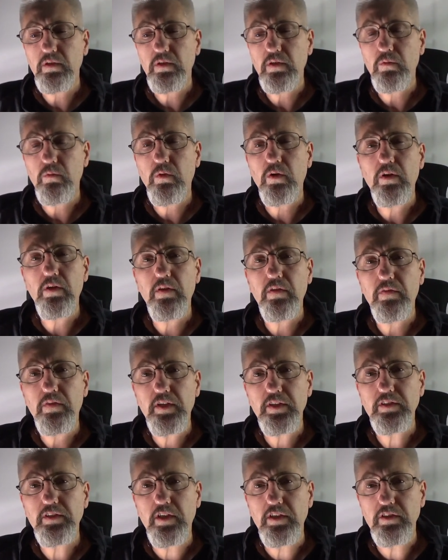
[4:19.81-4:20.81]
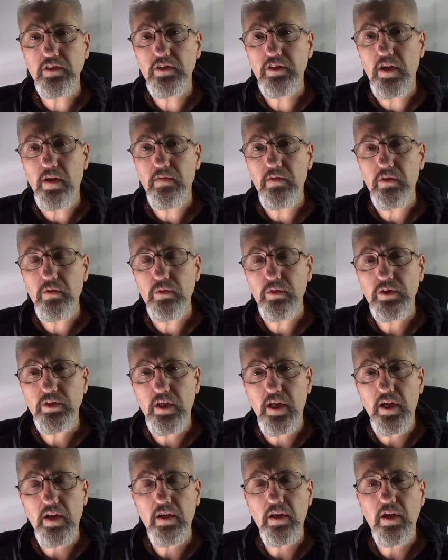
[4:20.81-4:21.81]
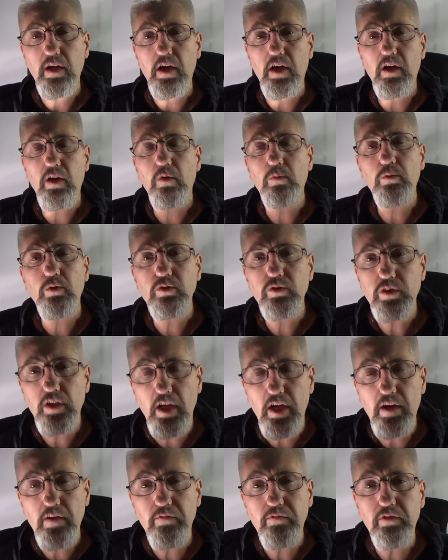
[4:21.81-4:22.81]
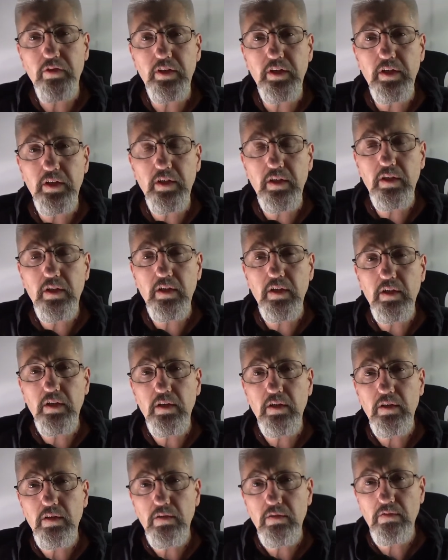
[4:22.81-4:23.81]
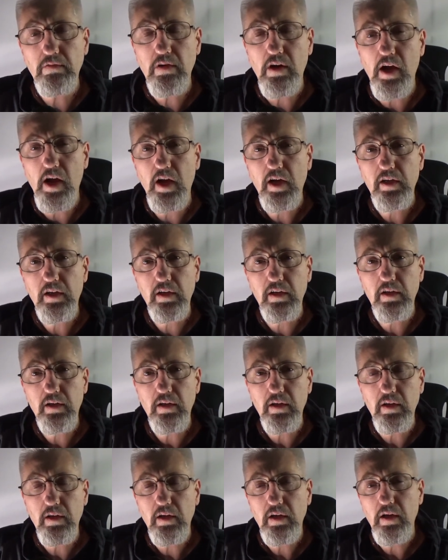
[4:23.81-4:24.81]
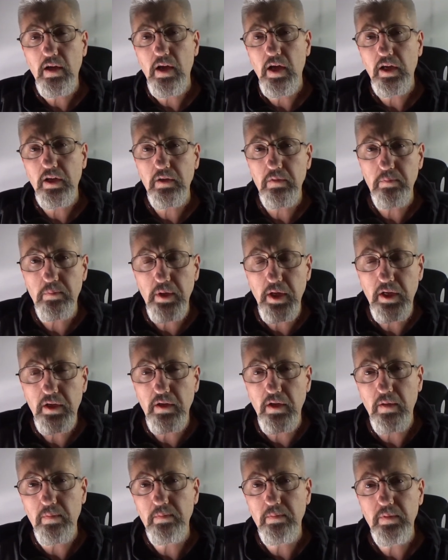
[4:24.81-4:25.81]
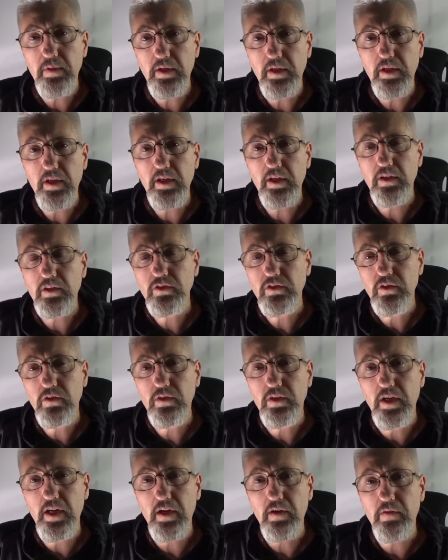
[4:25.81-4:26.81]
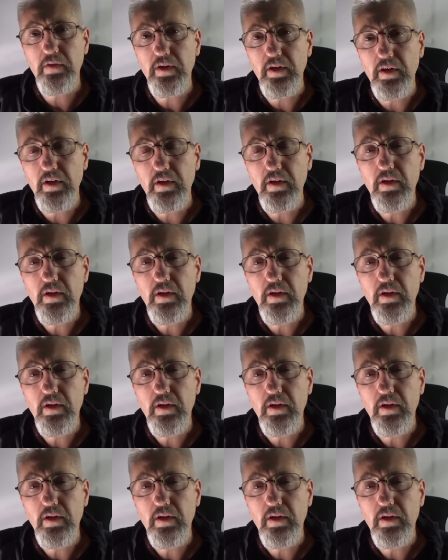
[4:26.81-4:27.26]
One of the things I discovered was that on almost every rock I could pick up in a certain area,